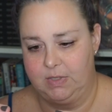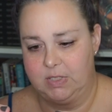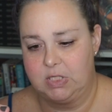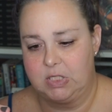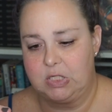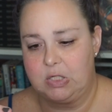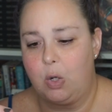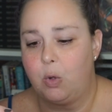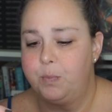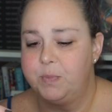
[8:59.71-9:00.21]

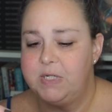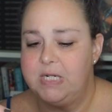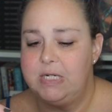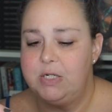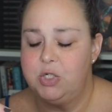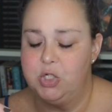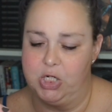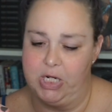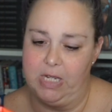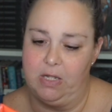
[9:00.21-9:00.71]

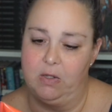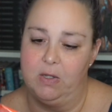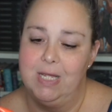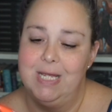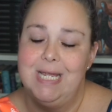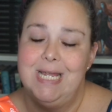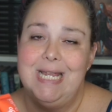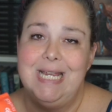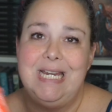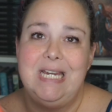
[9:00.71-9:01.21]
Sculpting Gel.
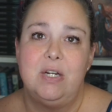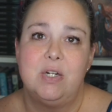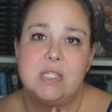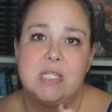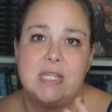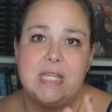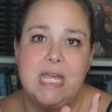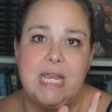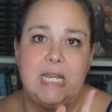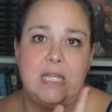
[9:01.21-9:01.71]
Here's
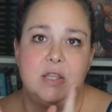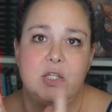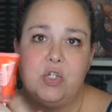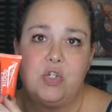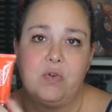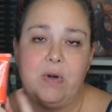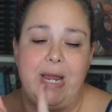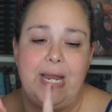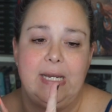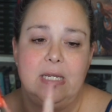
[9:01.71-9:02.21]
the thing, the
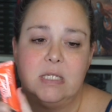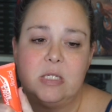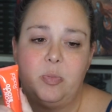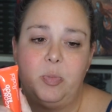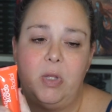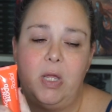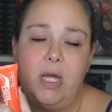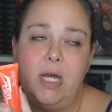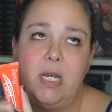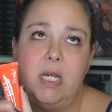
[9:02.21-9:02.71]
Dragon's
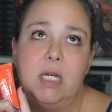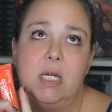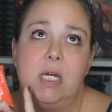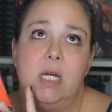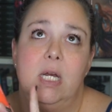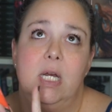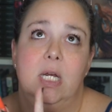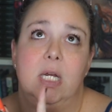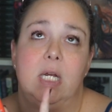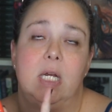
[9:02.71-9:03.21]
Blood
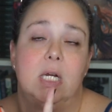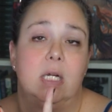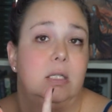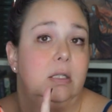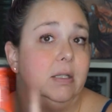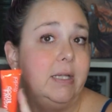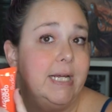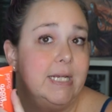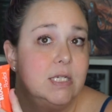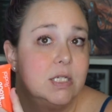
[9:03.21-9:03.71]

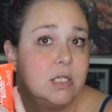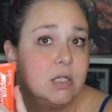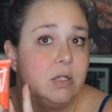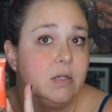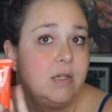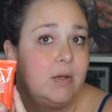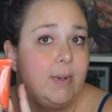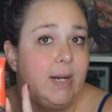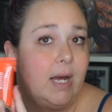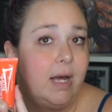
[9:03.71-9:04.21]

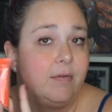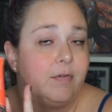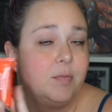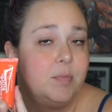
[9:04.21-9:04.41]
cleanser that we got